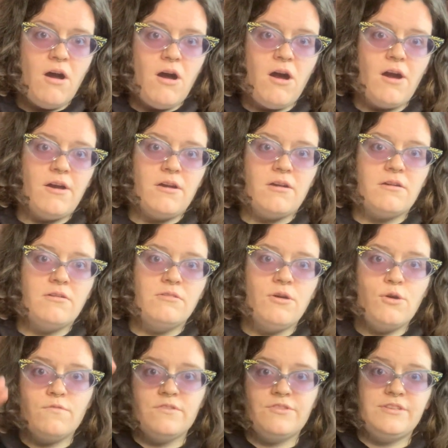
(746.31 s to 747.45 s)
are
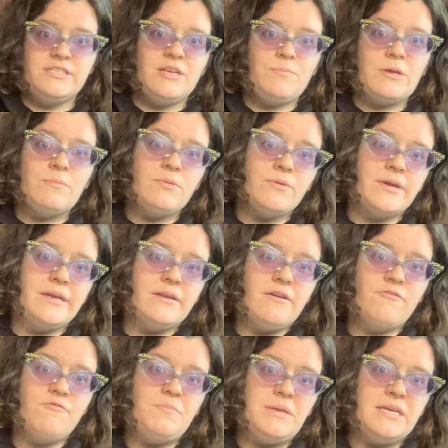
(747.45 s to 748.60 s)
over the tipping point
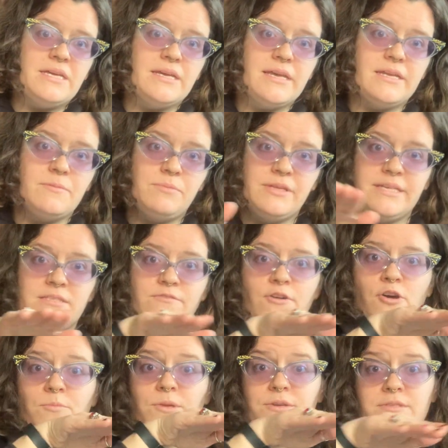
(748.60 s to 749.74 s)
of being in a place of
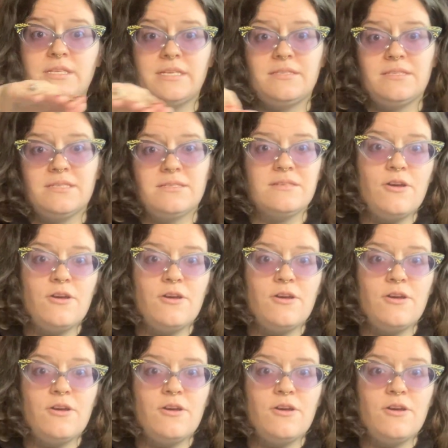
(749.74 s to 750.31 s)
homeostasis.